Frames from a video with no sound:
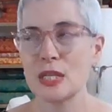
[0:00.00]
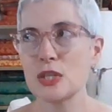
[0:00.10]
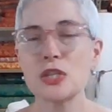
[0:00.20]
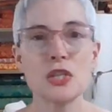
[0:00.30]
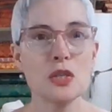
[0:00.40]

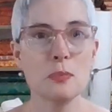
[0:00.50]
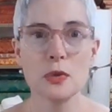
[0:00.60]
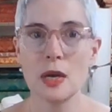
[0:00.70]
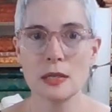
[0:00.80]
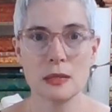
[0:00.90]

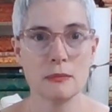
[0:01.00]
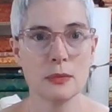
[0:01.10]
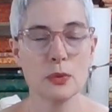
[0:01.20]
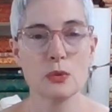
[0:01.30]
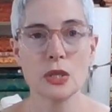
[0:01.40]
Super awesome.
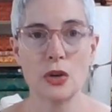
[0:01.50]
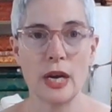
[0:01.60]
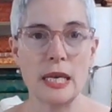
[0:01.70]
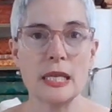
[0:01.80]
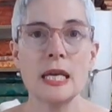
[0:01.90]
It was really
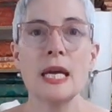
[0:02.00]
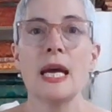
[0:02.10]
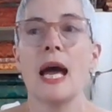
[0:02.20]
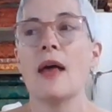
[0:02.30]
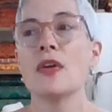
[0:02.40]
great.
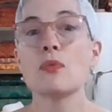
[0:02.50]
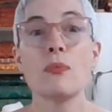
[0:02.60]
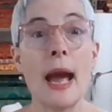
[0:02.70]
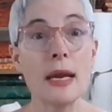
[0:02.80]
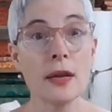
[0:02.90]
And then
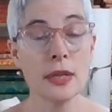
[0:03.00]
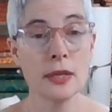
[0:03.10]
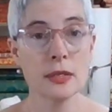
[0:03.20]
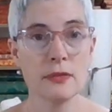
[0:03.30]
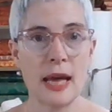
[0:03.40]
right on the
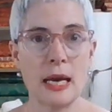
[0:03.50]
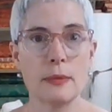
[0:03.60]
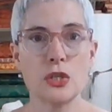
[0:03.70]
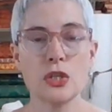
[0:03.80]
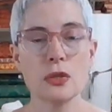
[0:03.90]
heels of that, I
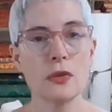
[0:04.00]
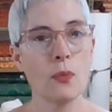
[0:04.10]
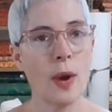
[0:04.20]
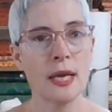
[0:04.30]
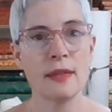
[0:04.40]
was just sort of
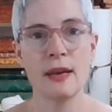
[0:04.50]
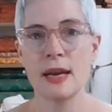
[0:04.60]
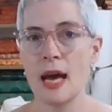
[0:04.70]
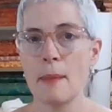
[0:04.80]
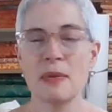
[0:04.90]
winding that
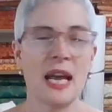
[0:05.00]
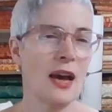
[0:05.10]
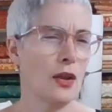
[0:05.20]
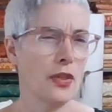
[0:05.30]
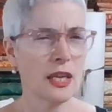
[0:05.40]
up, and I
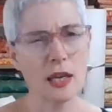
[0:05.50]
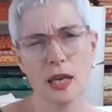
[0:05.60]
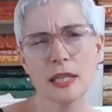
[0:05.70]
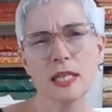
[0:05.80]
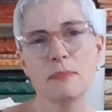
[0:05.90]
had all the
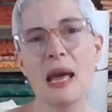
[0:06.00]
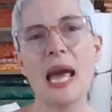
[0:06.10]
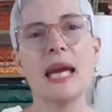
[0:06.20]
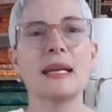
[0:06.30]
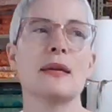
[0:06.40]
kits
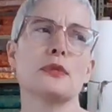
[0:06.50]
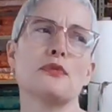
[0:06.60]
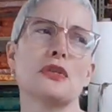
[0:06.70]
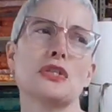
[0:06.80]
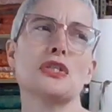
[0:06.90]
made, and I was
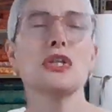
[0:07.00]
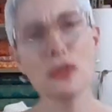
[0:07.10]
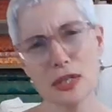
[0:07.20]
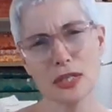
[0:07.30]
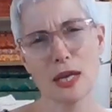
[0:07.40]
feeling
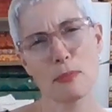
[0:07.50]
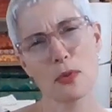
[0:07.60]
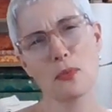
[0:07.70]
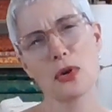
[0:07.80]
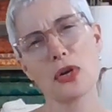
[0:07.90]
totally on top of
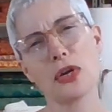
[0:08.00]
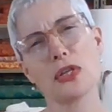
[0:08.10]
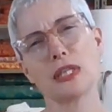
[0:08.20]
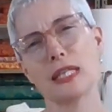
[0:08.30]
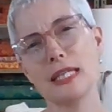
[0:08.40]
the
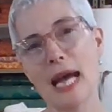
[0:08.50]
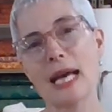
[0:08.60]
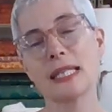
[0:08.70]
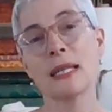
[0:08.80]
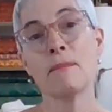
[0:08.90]
world, and
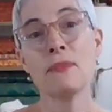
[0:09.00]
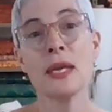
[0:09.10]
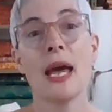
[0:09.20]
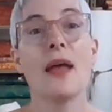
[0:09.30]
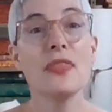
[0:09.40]
yes.
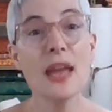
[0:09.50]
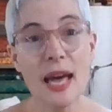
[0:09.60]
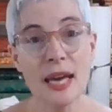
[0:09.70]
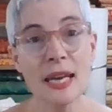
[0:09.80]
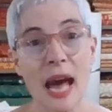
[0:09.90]
And
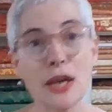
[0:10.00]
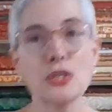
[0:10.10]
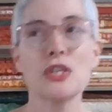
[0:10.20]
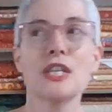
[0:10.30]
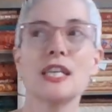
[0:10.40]
then
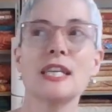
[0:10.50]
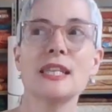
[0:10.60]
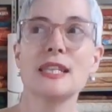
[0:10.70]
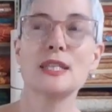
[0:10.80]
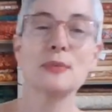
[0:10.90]

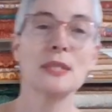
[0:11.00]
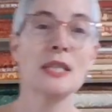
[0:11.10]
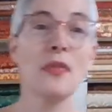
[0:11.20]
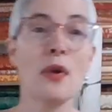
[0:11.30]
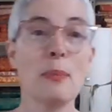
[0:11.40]
actually, this was
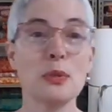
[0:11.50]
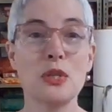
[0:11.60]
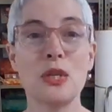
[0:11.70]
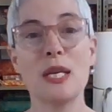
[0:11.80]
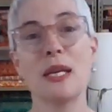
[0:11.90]
another
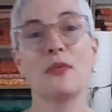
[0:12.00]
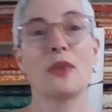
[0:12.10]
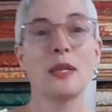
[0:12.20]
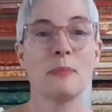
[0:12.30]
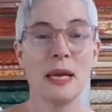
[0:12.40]
opportunity
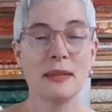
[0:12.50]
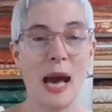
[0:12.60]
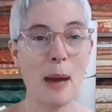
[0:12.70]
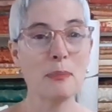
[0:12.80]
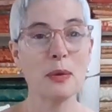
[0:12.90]
fell in my
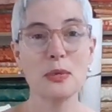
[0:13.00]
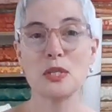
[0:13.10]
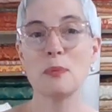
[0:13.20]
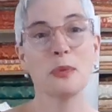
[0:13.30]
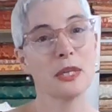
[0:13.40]
lap that was
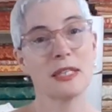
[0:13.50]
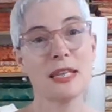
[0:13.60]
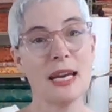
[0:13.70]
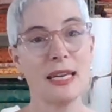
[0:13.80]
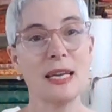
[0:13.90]
super
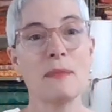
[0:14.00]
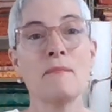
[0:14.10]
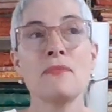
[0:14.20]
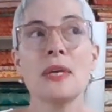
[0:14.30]
exciting,